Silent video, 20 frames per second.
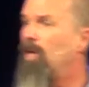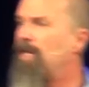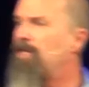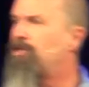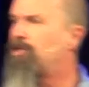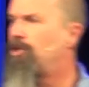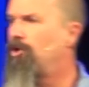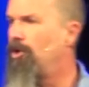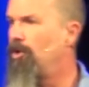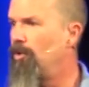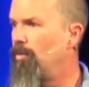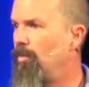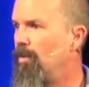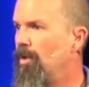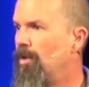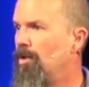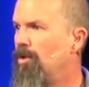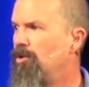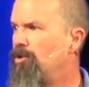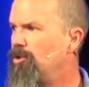rescue
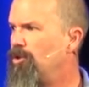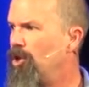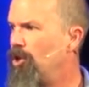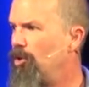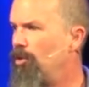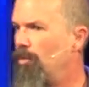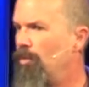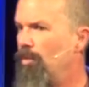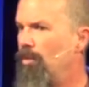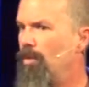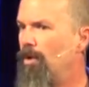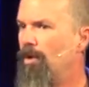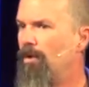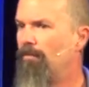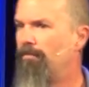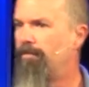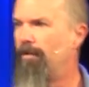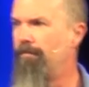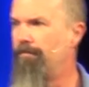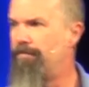you
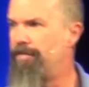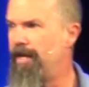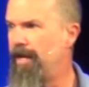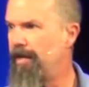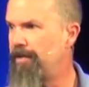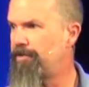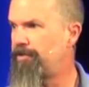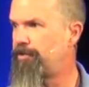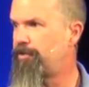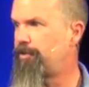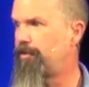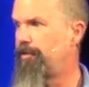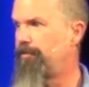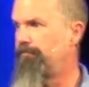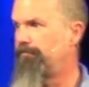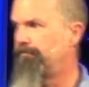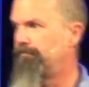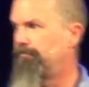from this.